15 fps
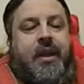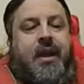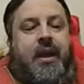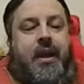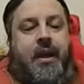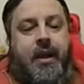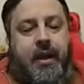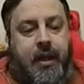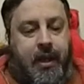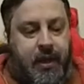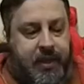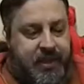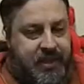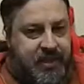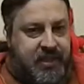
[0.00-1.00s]
Uh,
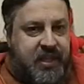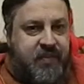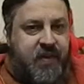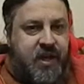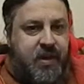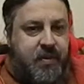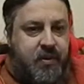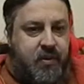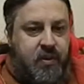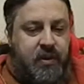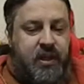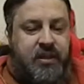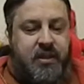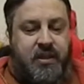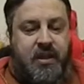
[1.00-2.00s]
let's see if I can do at
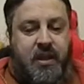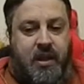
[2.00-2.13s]
least a,